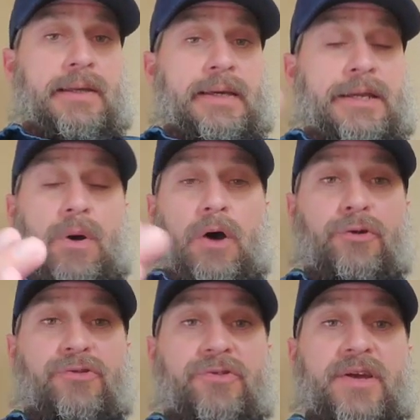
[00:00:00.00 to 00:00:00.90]
You know, all
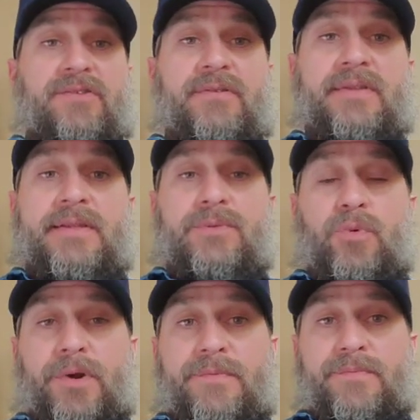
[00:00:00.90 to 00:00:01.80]
those things
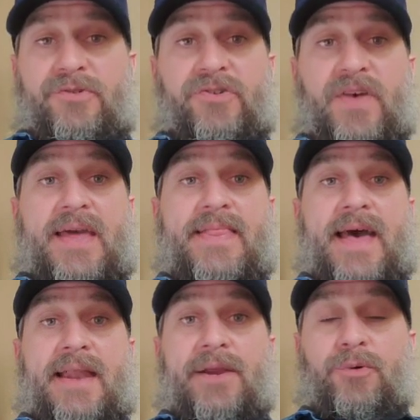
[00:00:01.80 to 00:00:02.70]
would say
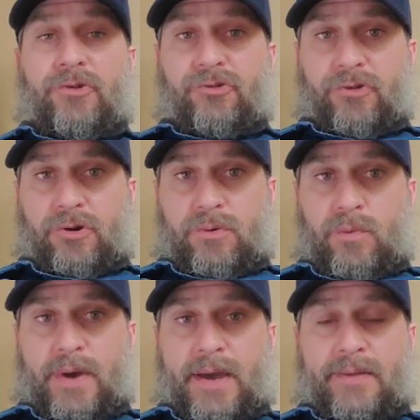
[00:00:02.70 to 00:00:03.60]
that there was a certain
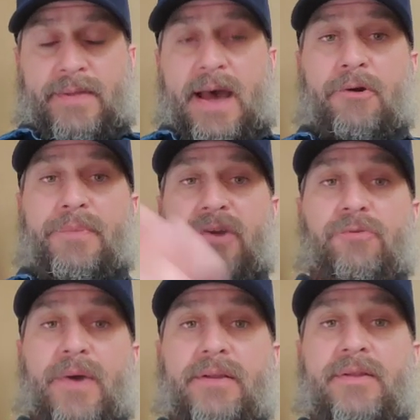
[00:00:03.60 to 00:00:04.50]
way that I would be
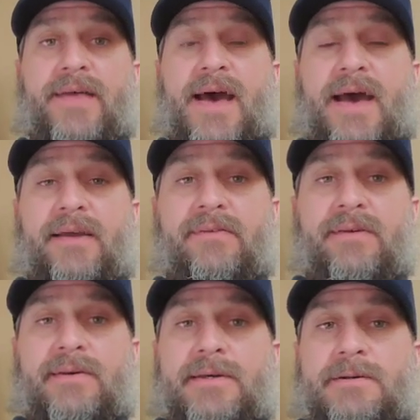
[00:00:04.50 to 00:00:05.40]
expected to act.
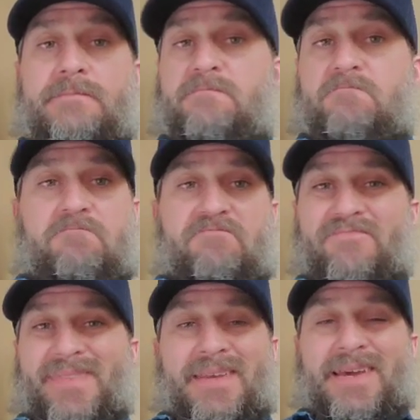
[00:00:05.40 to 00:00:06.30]

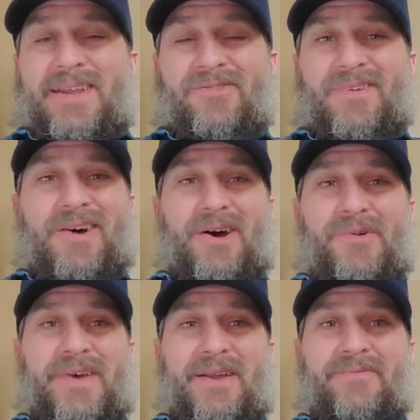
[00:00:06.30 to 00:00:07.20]
And it's not
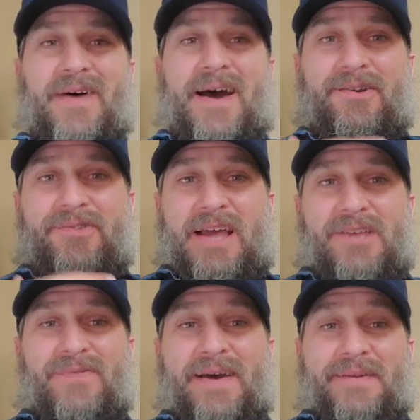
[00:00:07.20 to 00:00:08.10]
always edifying or
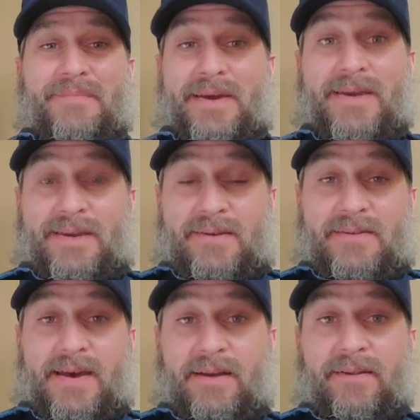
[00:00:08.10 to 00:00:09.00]
satisfying to me
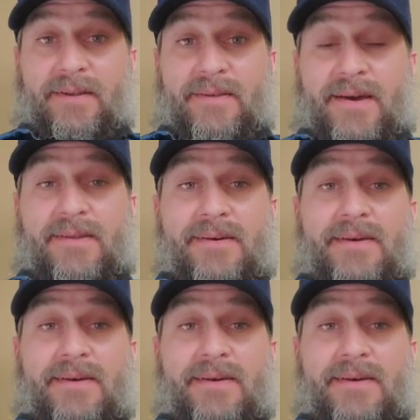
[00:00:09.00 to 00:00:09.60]
to act like that.